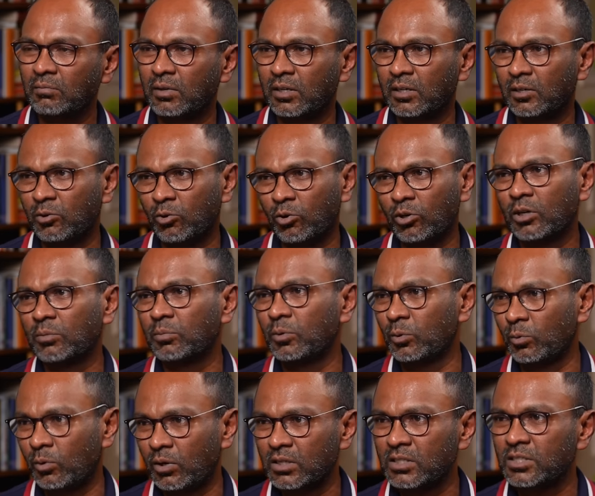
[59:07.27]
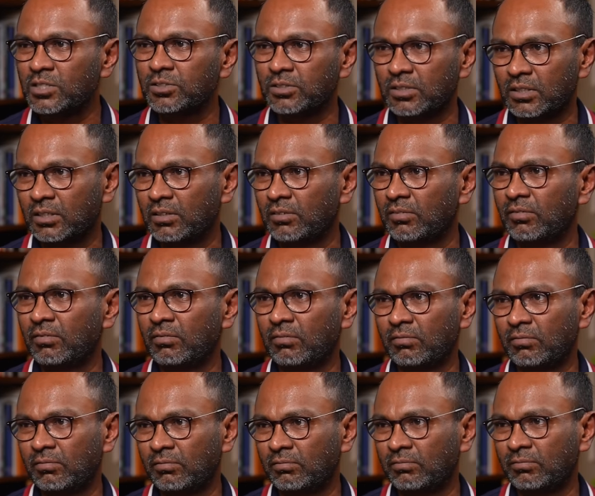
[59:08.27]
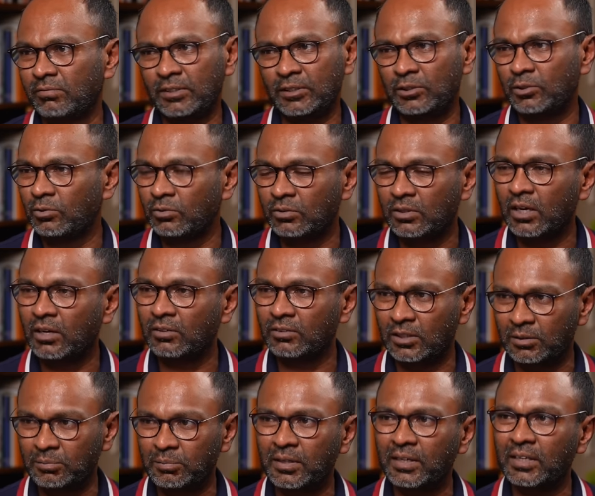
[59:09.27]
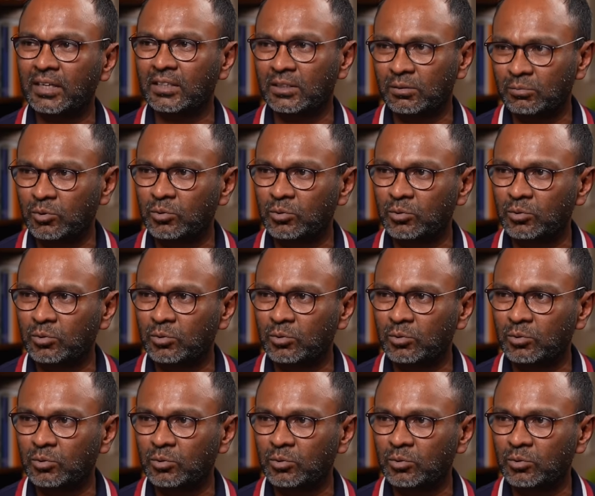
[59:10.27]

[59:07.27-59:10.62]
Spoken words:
but notable ones, we don't have that many at the